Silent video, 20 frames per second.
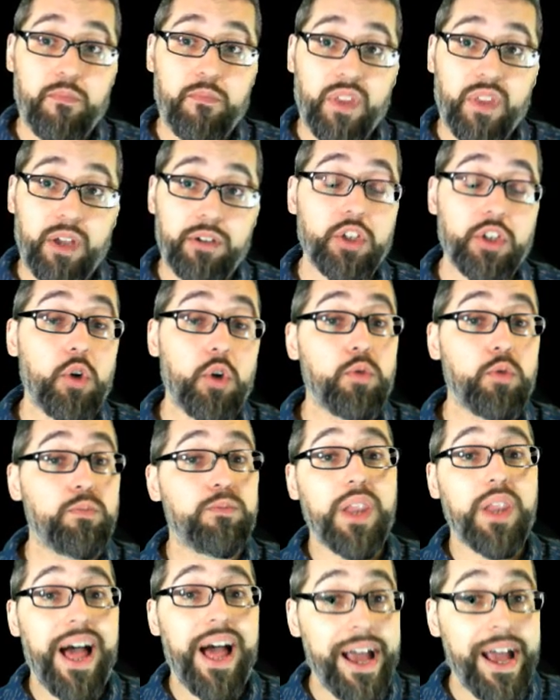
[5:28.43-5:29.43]
Goku
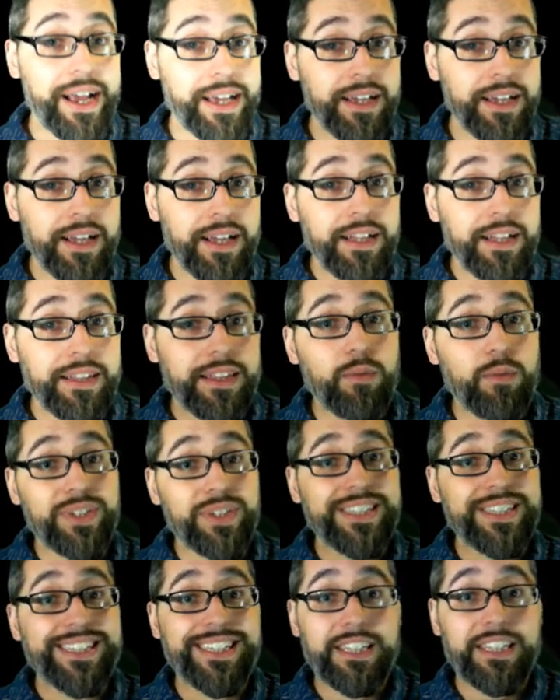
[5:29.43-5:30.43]
Black that we
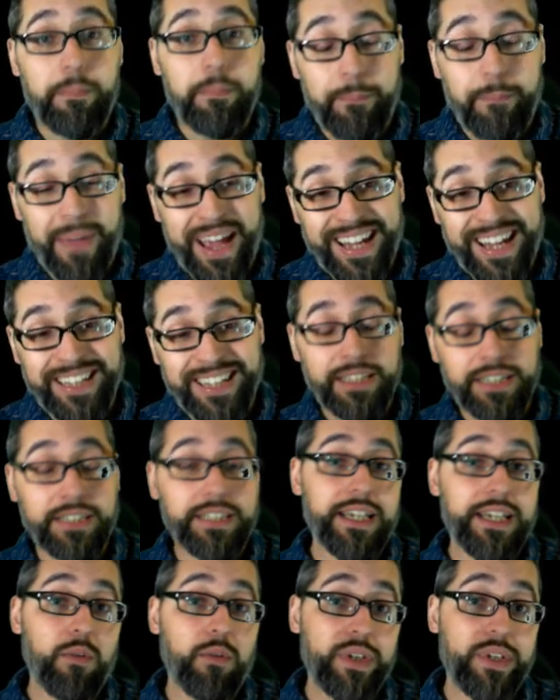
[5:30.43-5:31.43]
see in the manga,
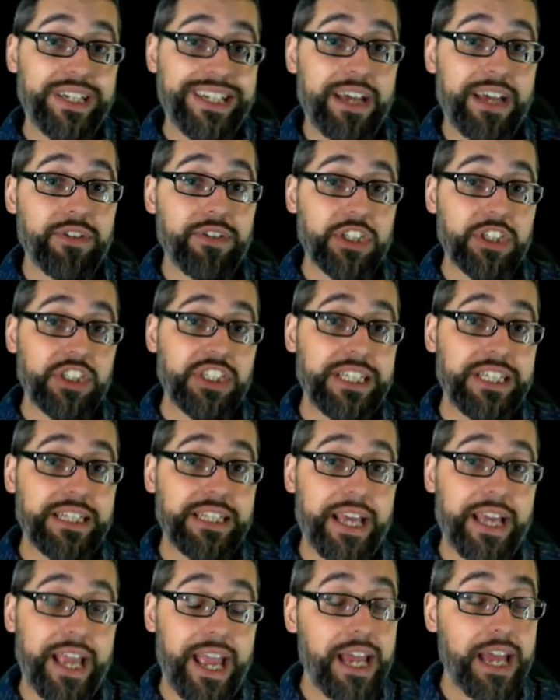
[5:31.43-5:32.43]
yet we never see in
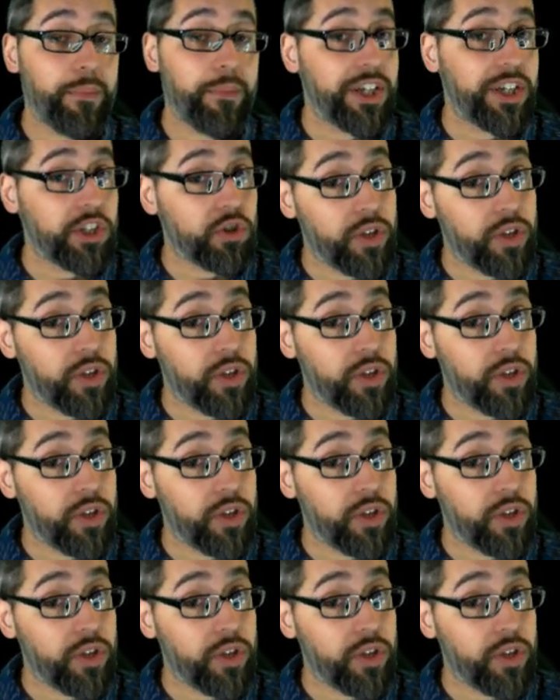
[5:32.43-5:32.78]
the anime.